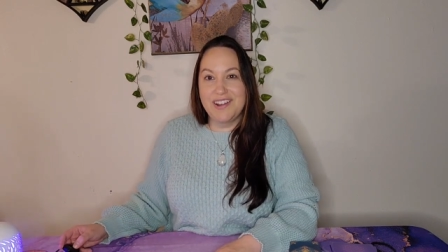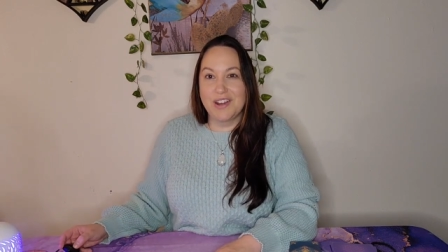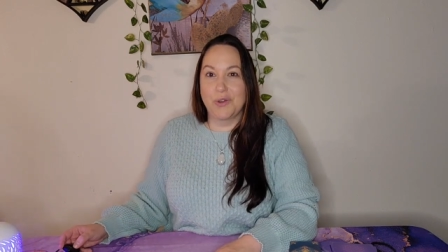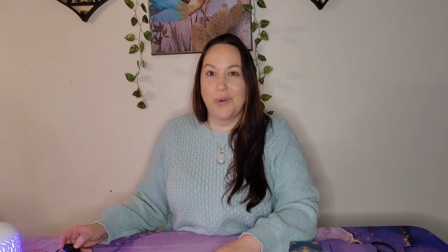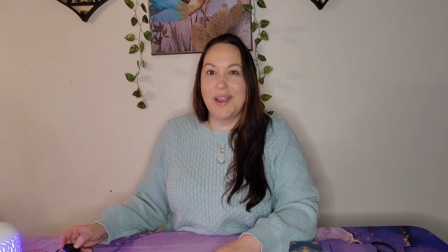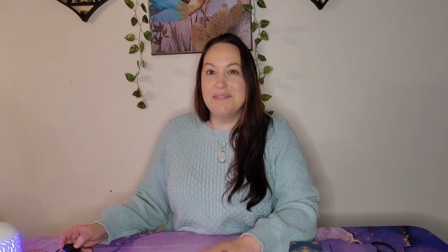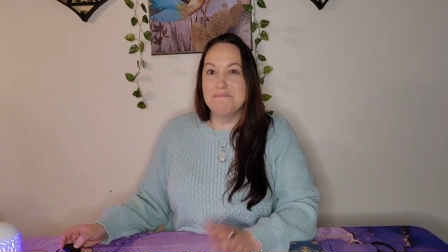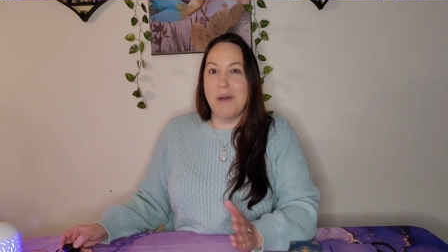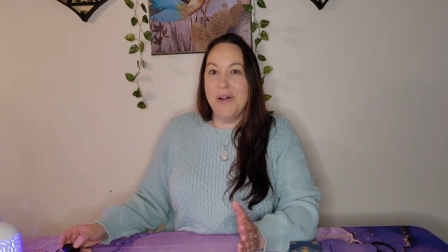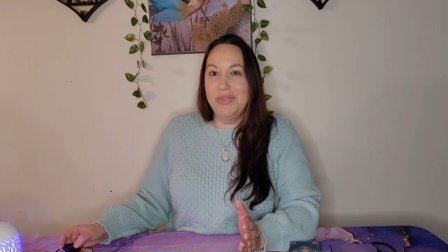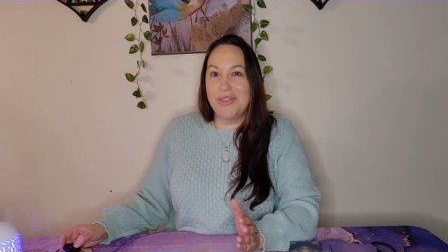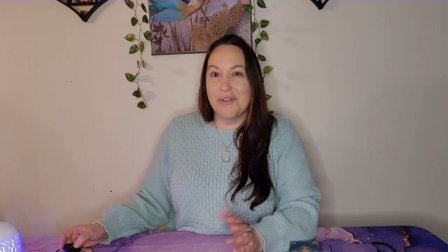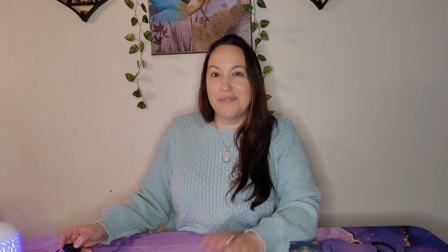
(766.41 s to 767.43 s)
and a great
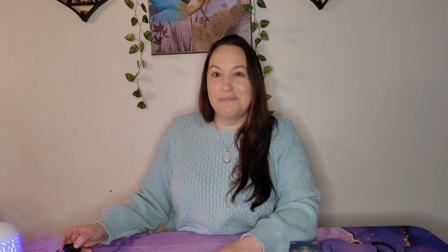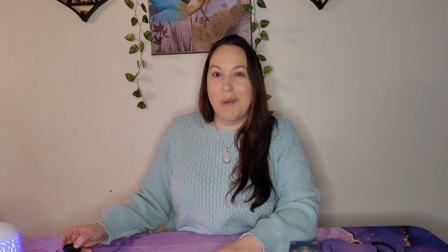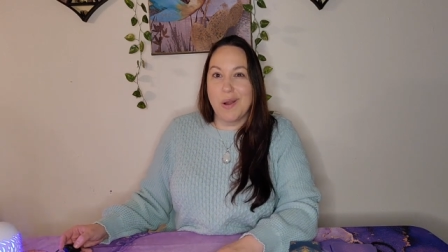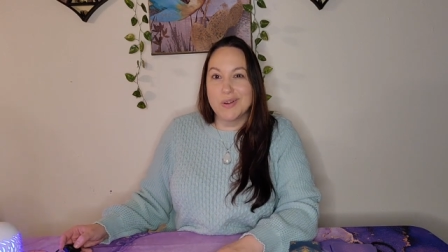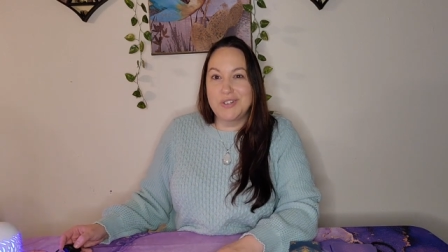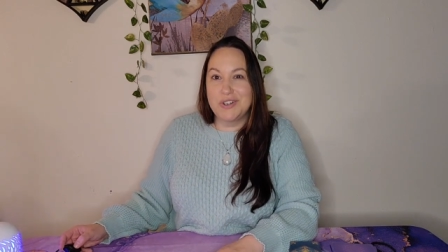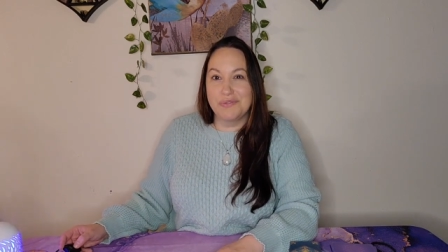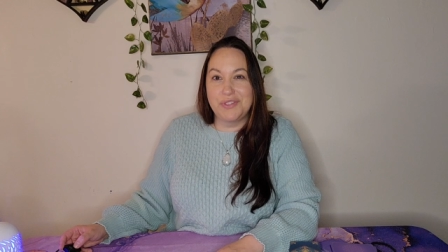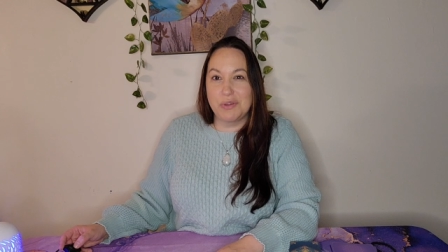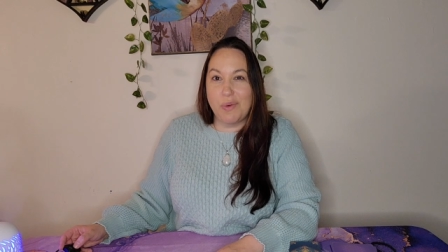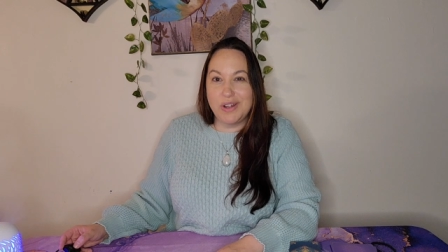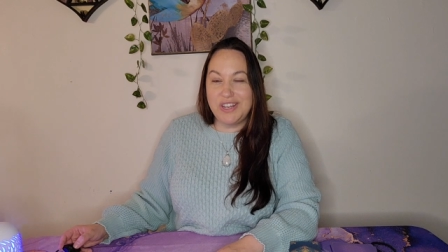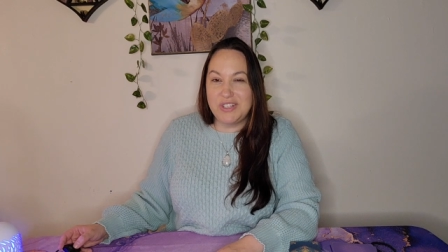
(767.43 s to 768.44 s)
month of March of
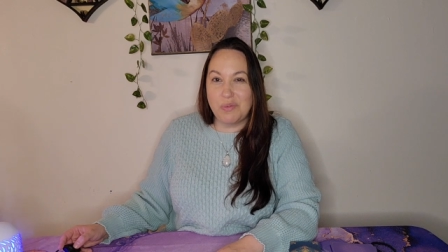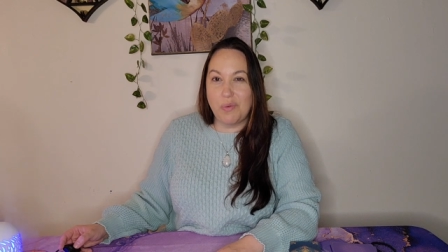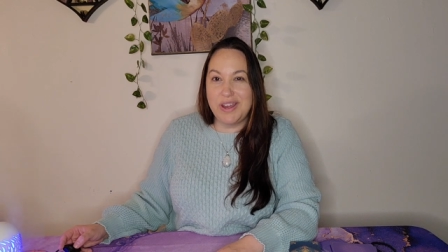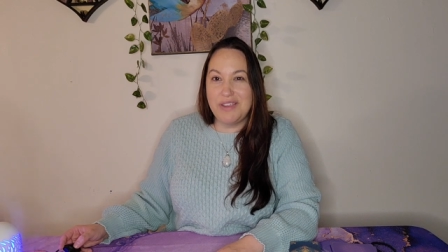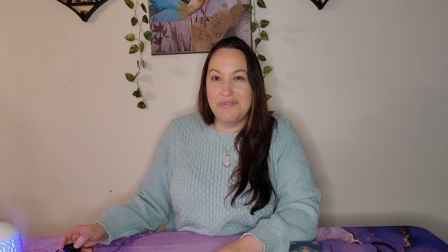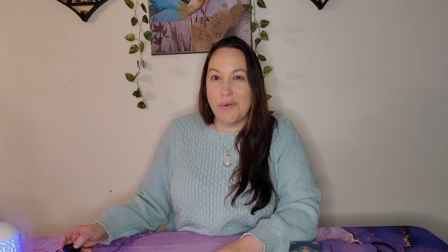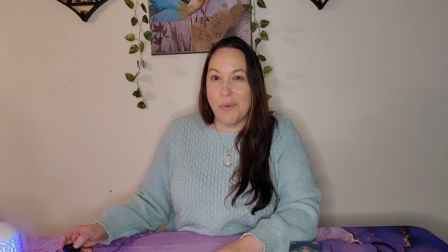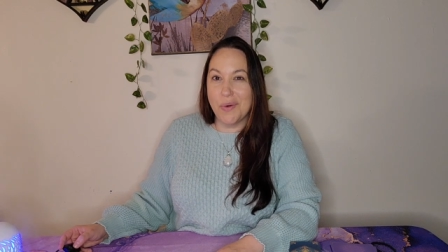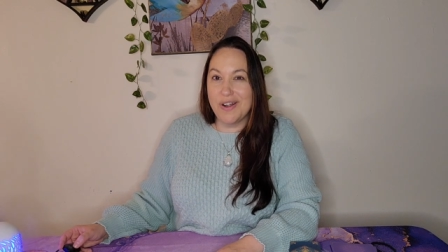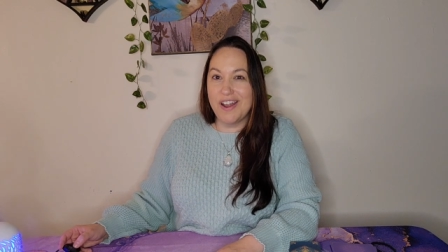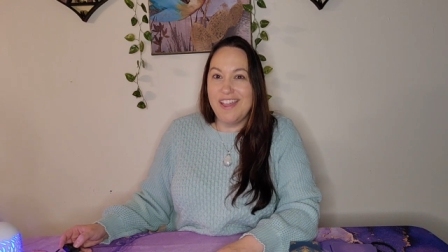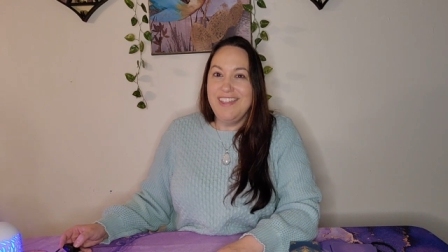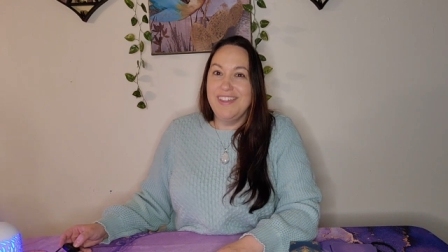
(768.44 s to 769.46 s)

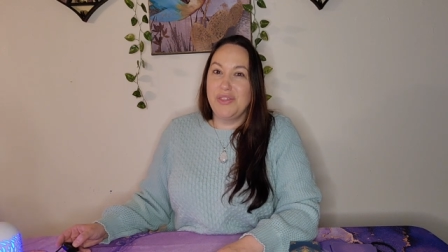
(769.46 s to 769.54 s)
2024.